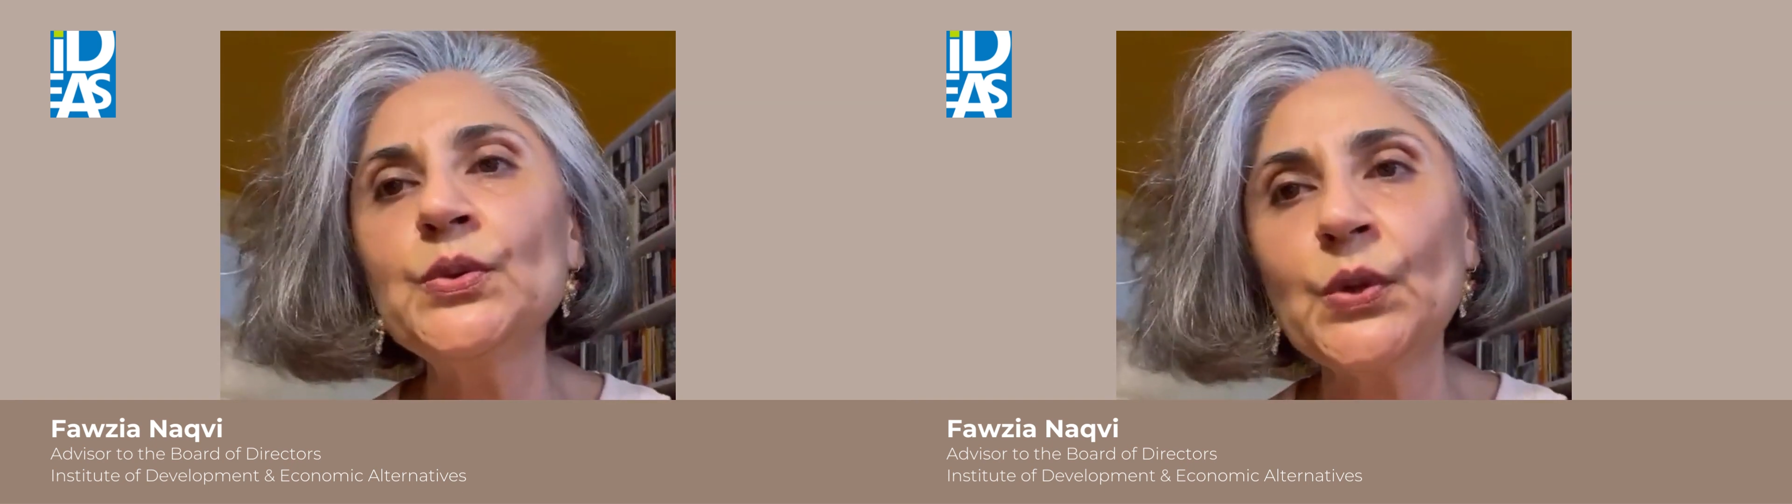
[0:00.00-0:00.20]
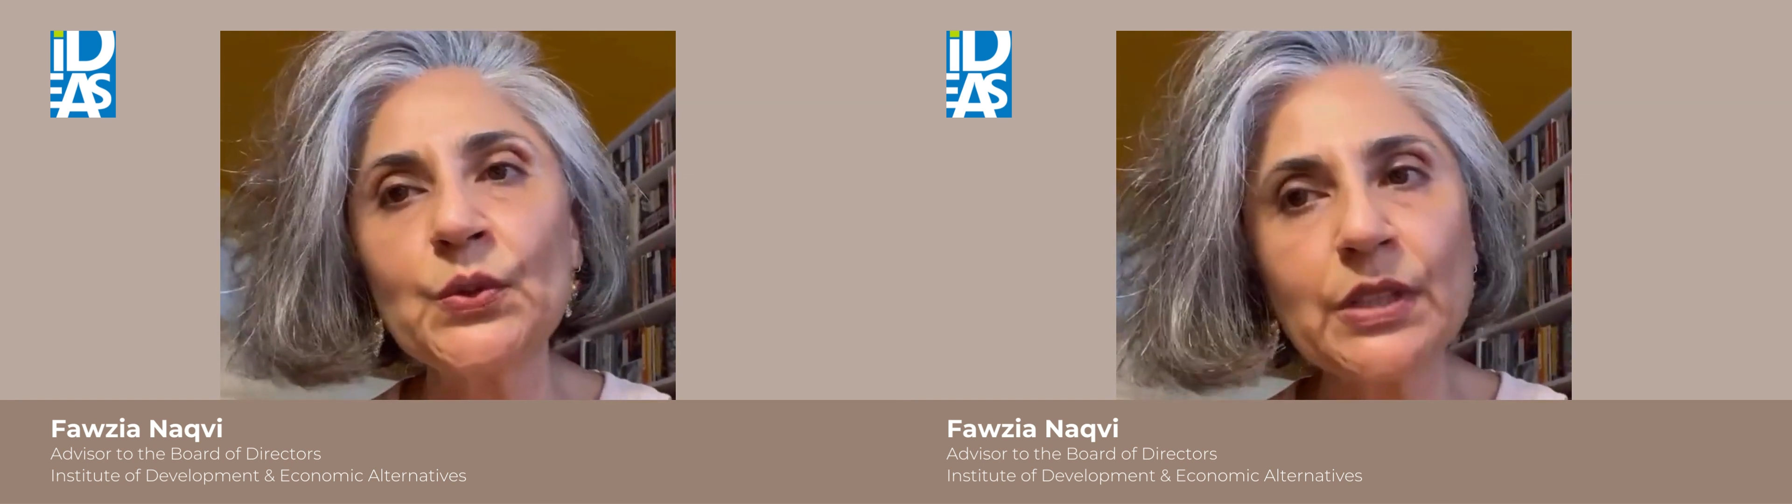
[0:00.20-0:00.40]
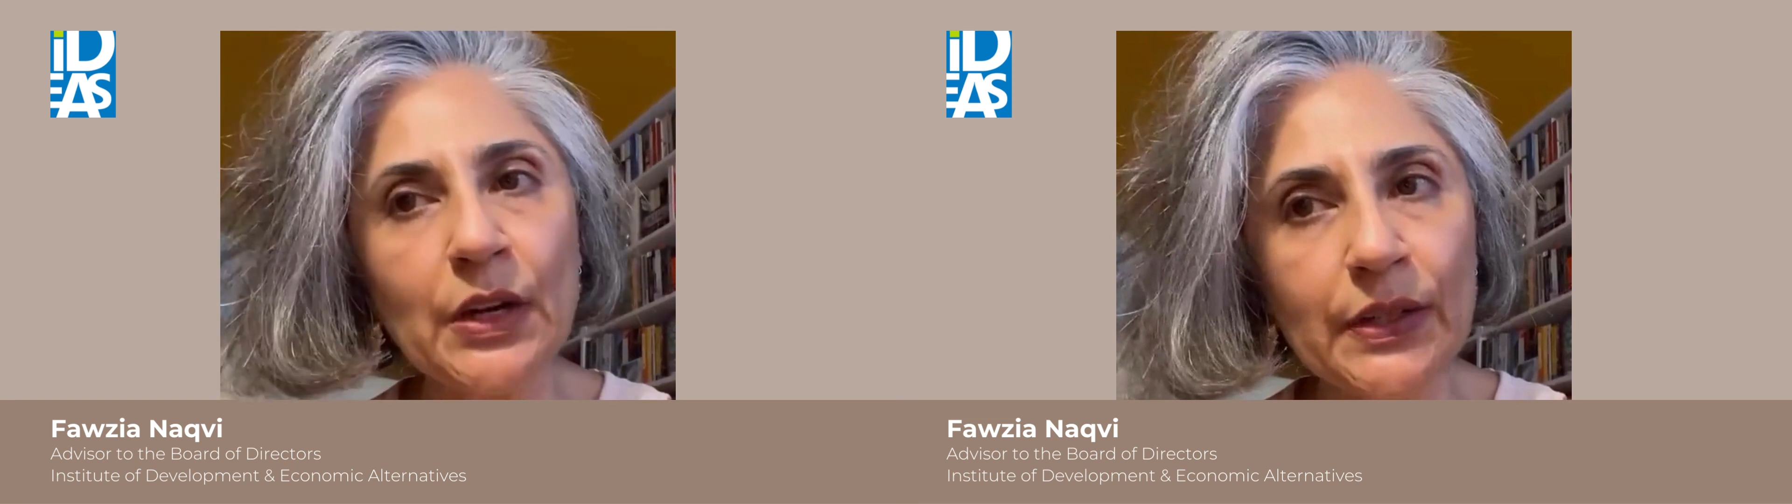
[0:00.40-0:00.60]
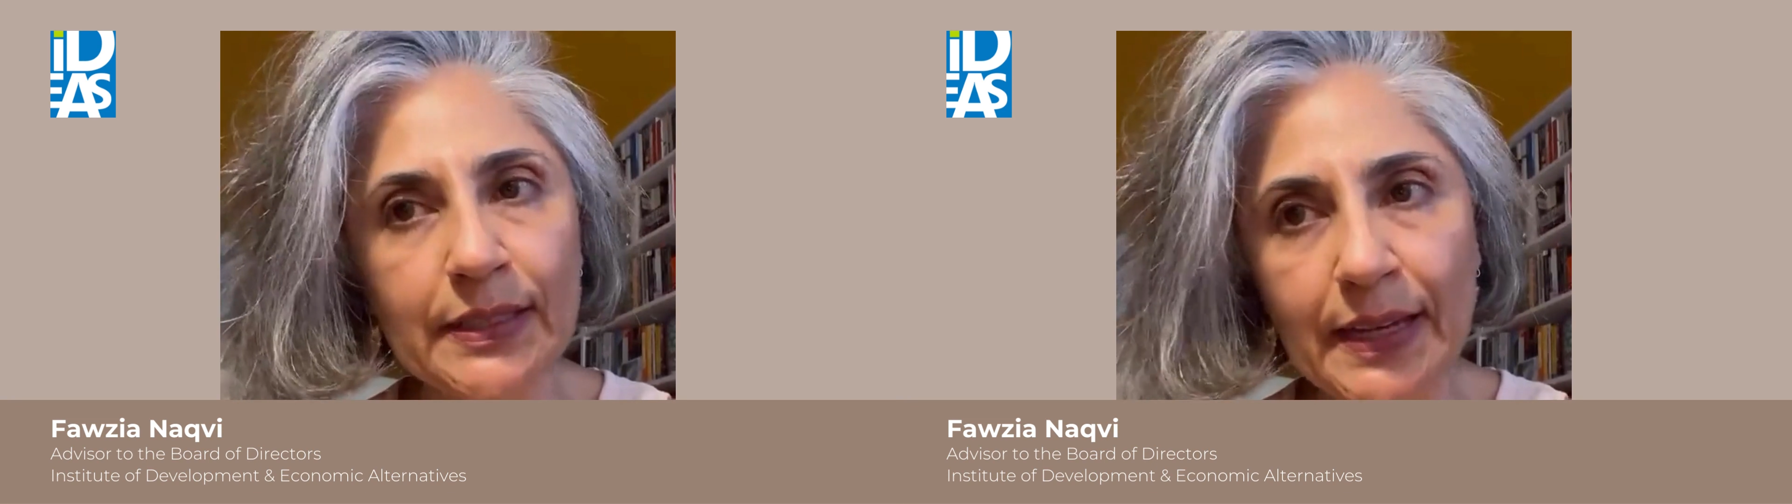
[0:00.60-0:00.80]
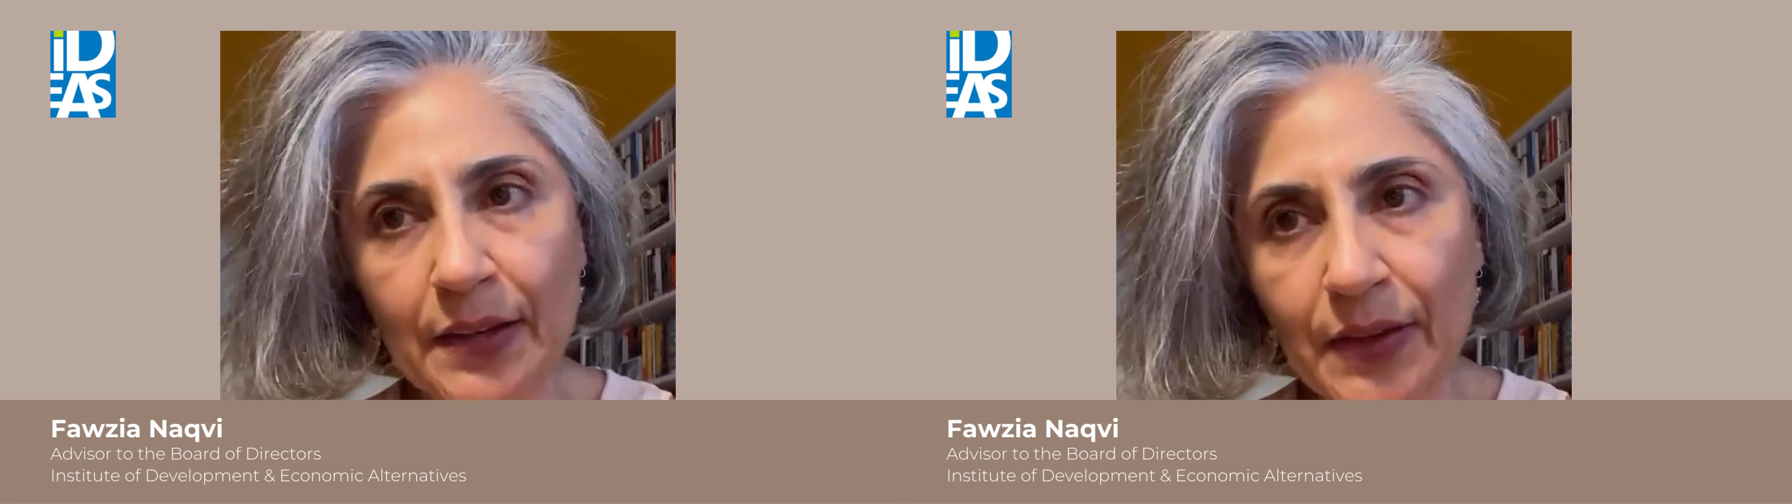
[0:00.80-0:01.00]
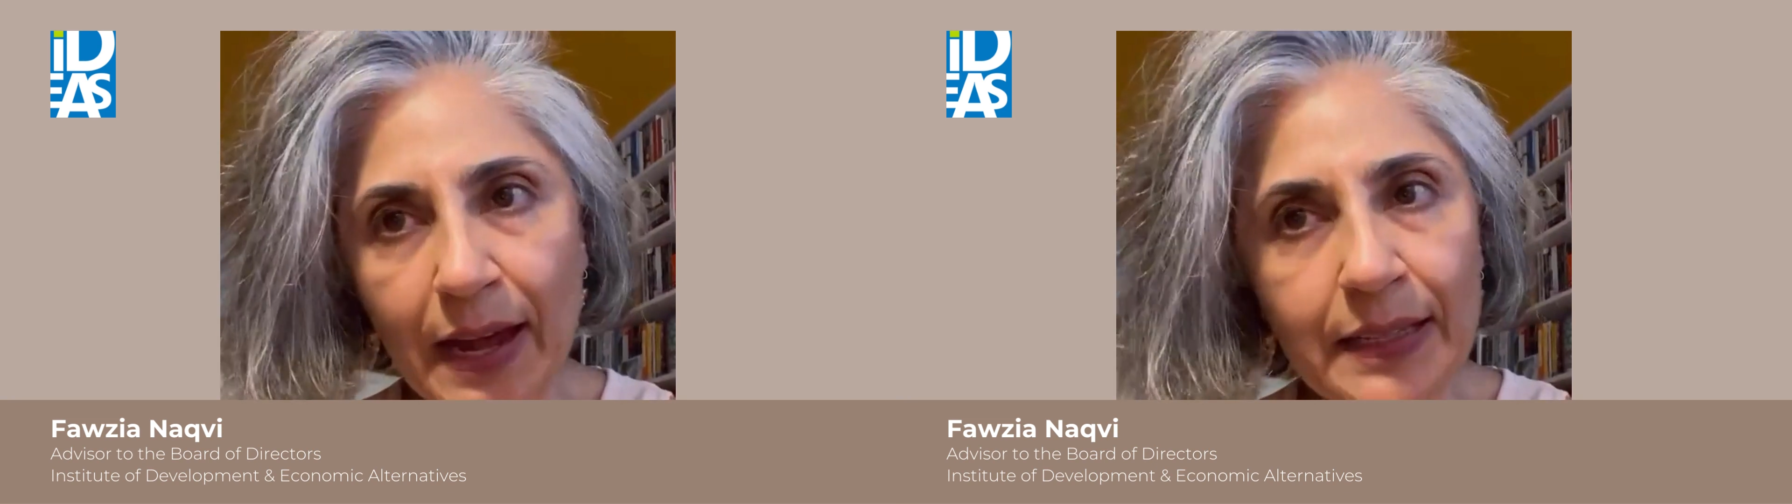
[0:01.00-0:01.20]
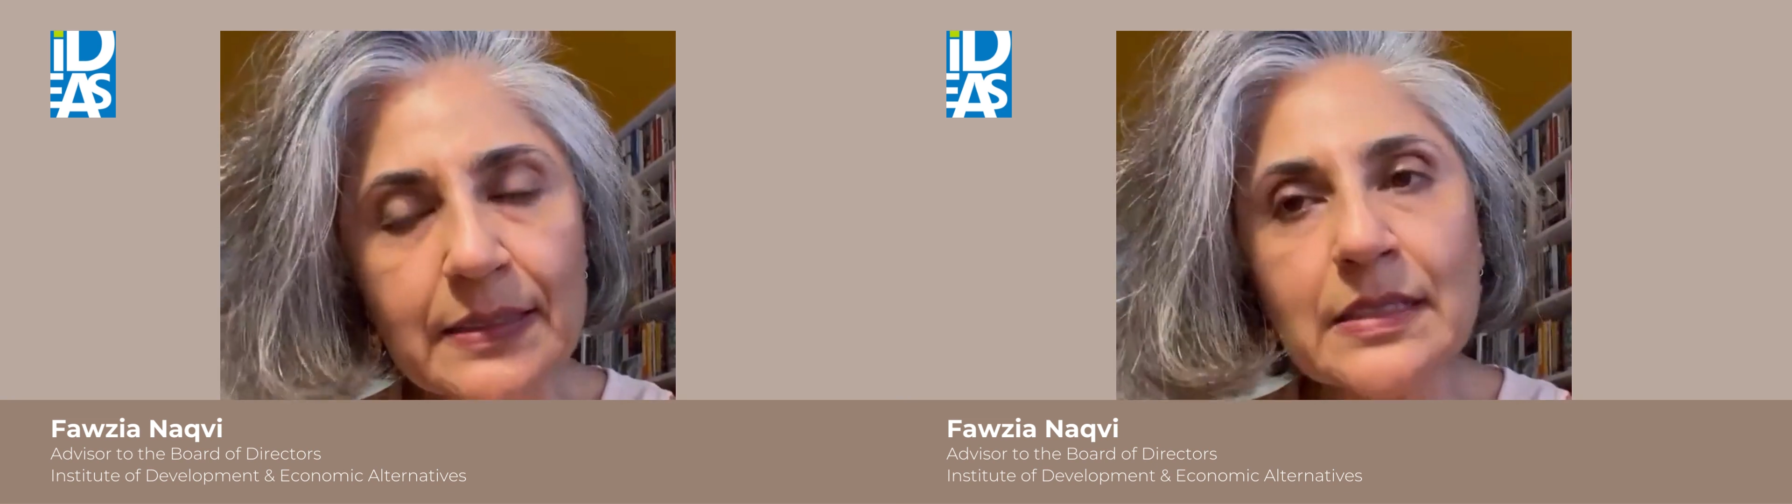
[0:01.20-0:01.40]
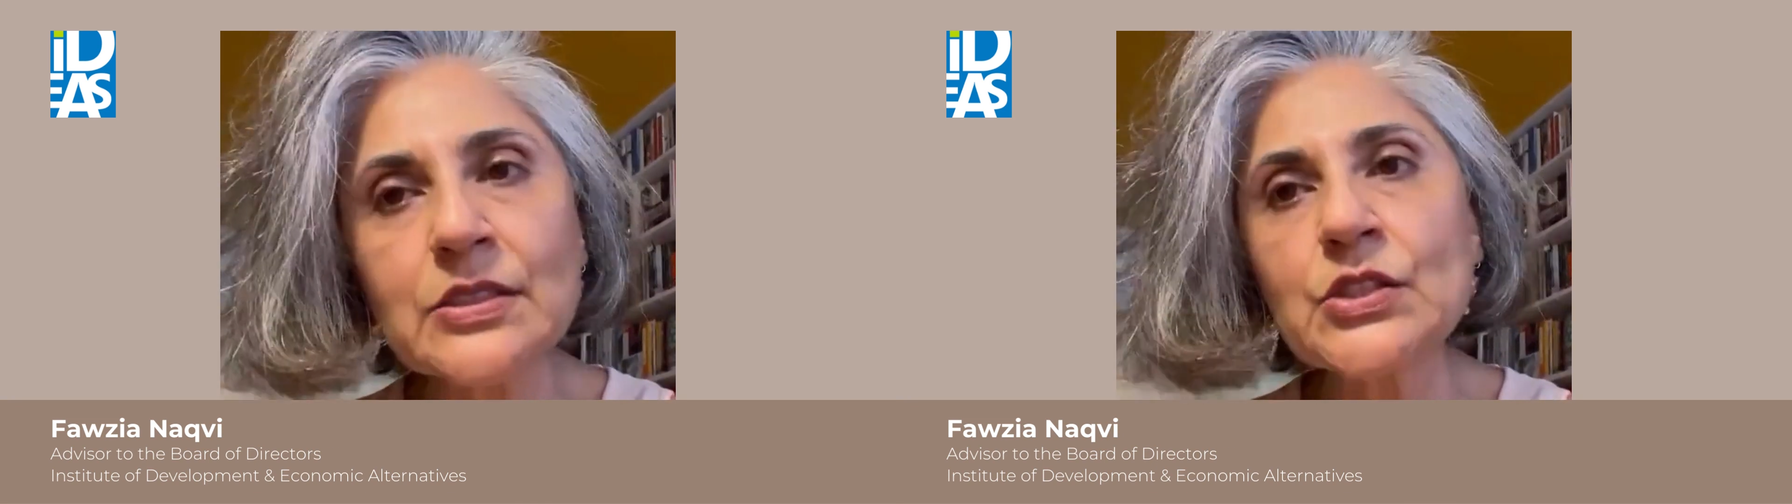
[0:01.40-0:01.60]
don't currently have
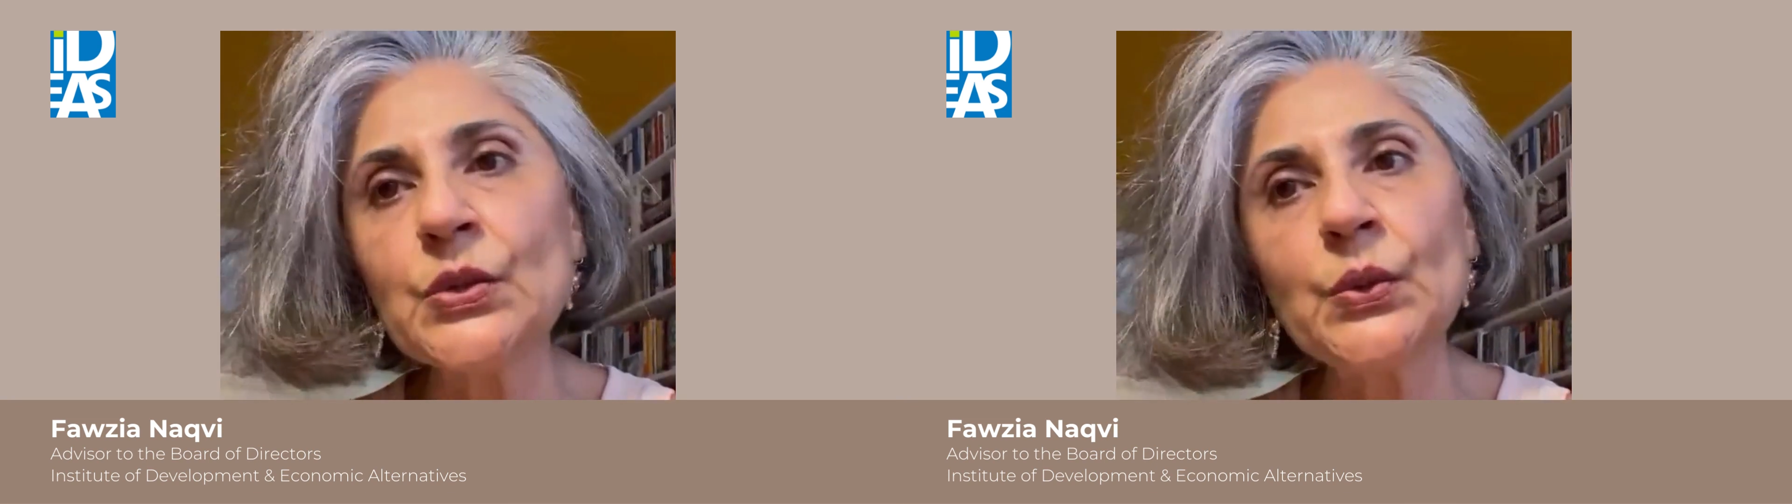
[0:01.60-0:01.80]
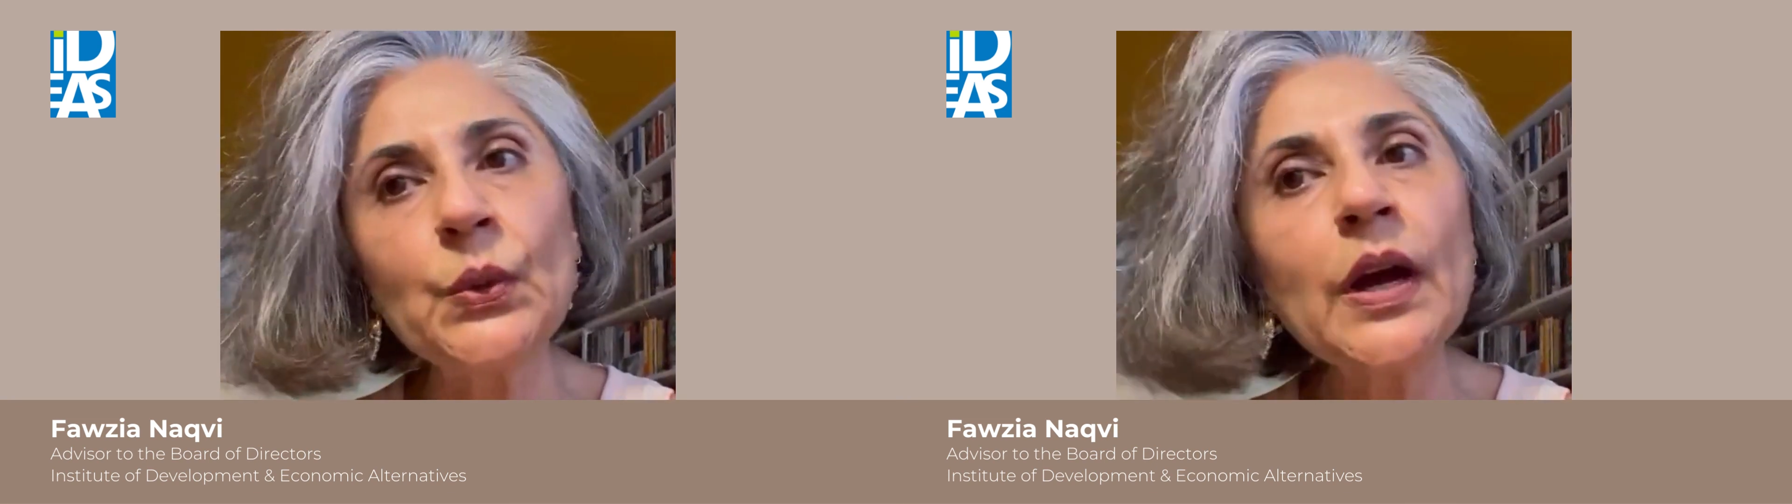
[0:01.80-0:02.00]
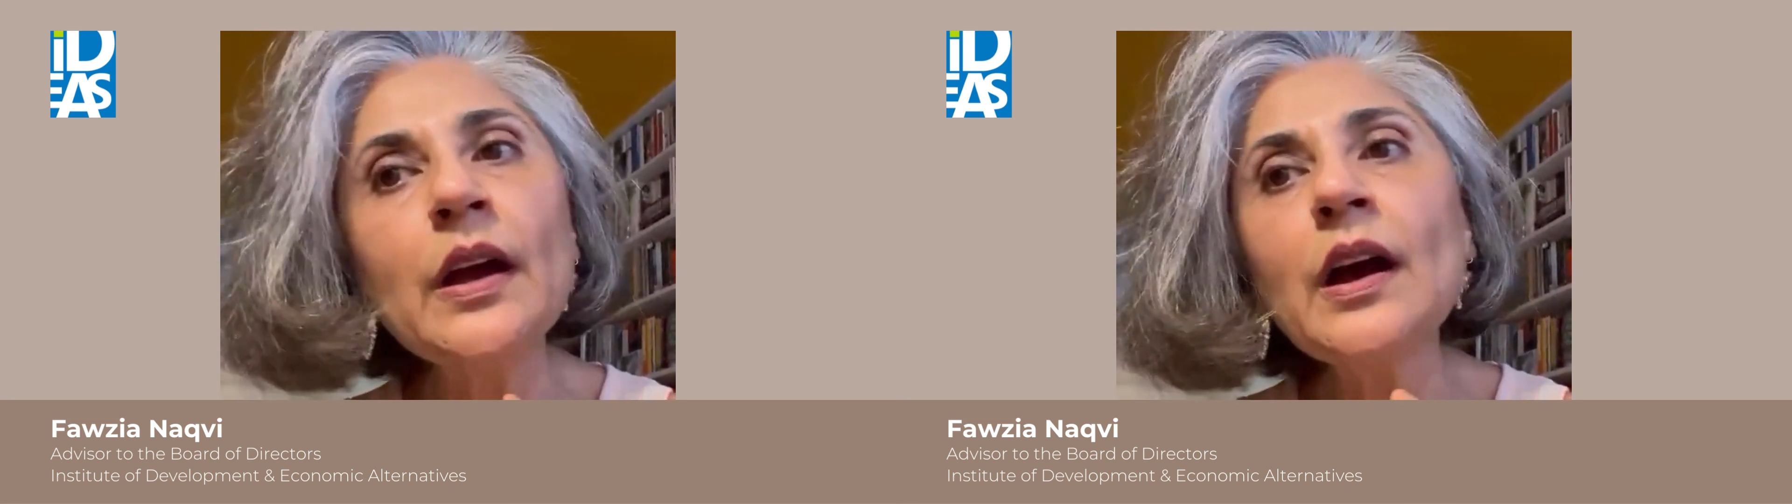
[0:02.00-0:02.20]
access to